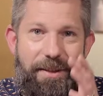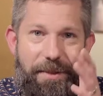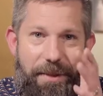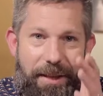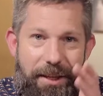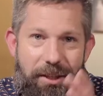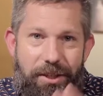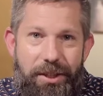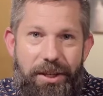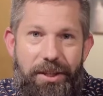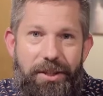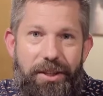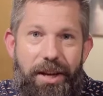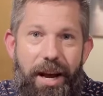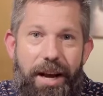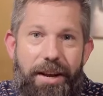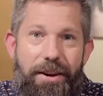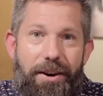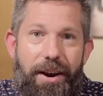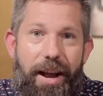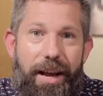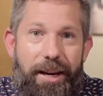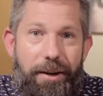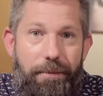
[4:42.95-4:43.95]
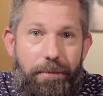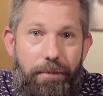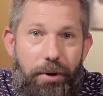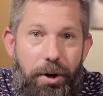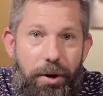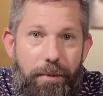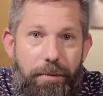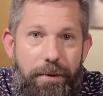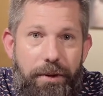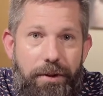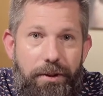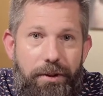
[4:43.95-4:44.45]
This designer had a
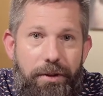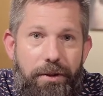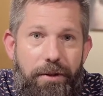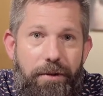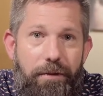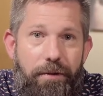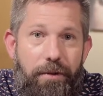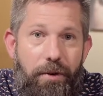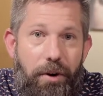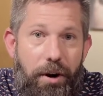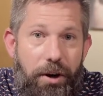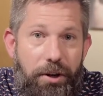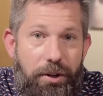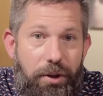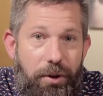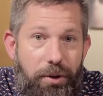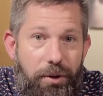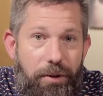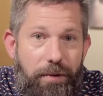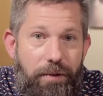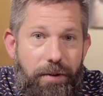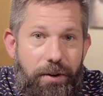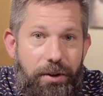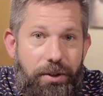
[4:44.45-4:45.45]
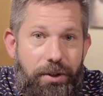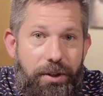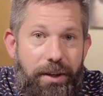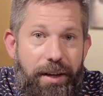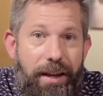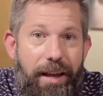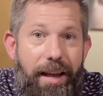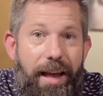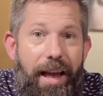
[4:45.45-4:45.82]
purpose for our universe